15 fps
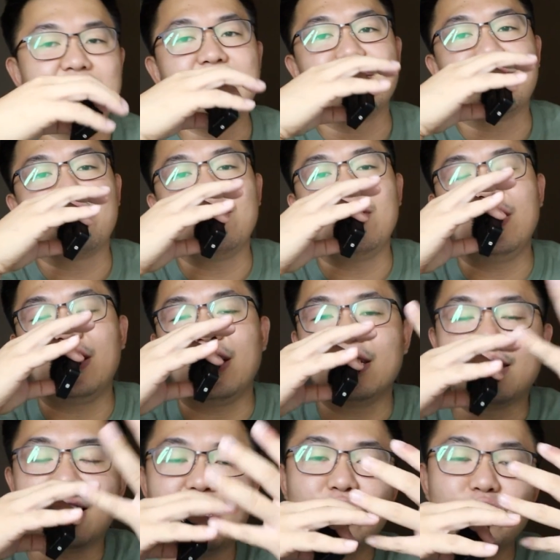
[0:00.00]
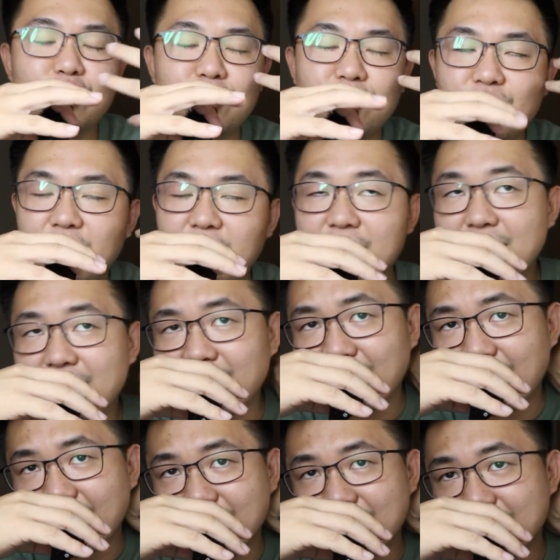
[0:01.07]
then the three things that I don't really
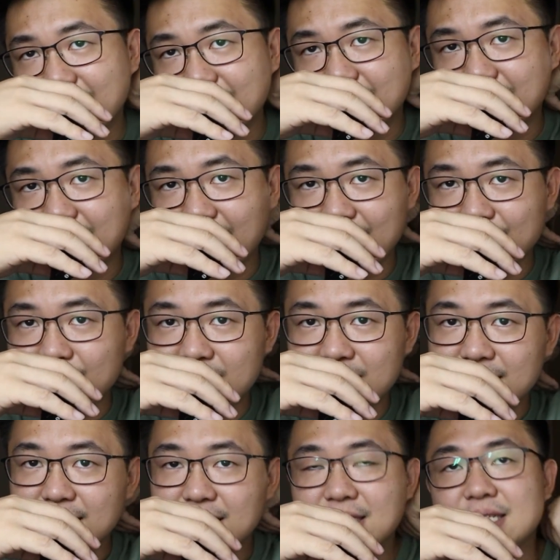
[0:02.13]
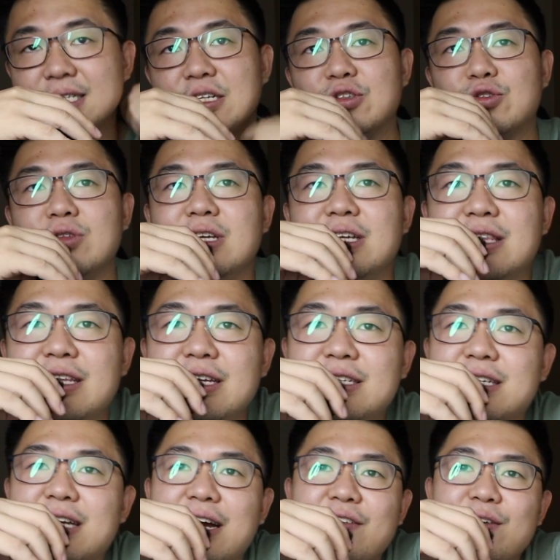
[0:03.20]
like is that in
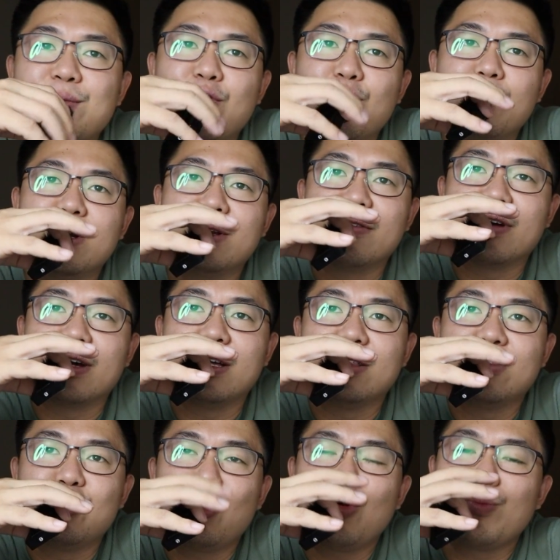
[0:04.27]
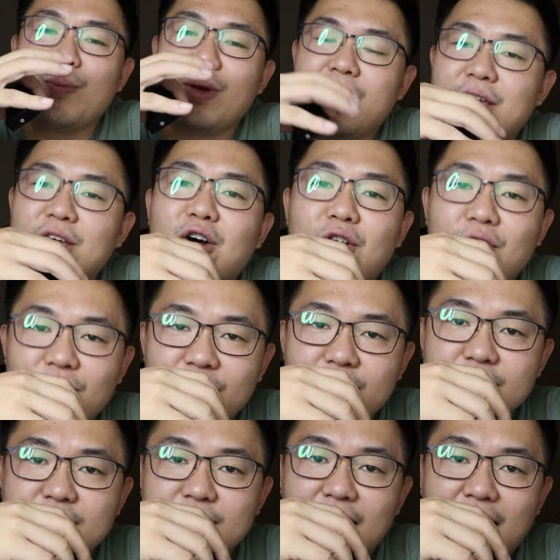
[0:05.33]
this current moment, right, not many of
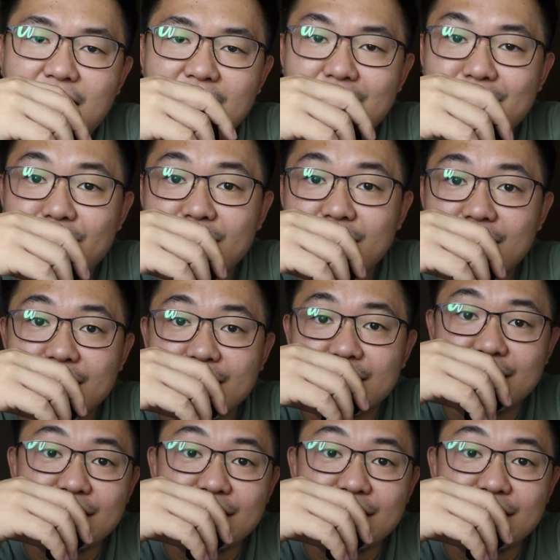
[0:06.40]
us are living in the